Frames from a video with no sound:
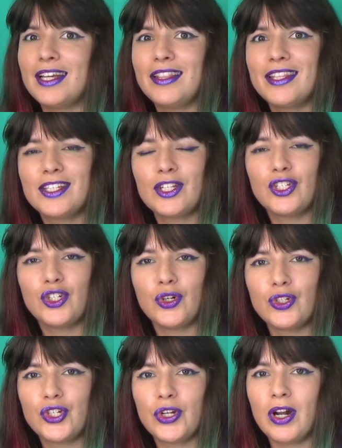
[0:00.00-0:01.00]
and this is
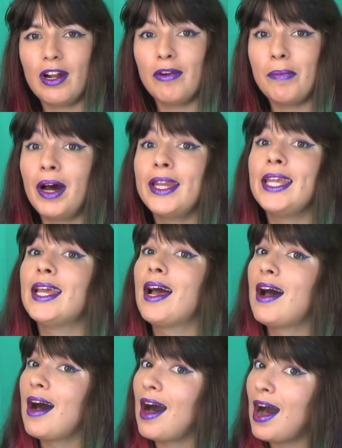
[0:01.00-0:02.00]
Giorgio Armani
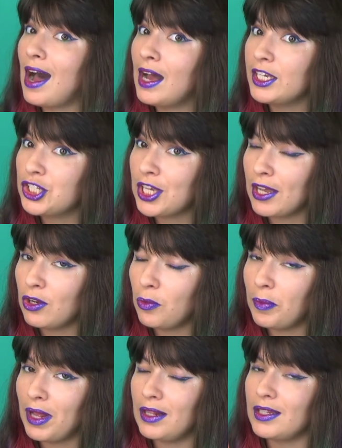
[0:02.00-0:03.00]

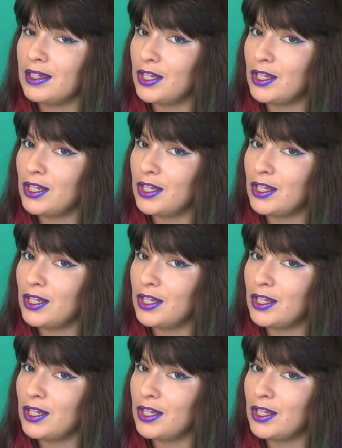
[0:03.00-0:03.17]
eyeshadow palette.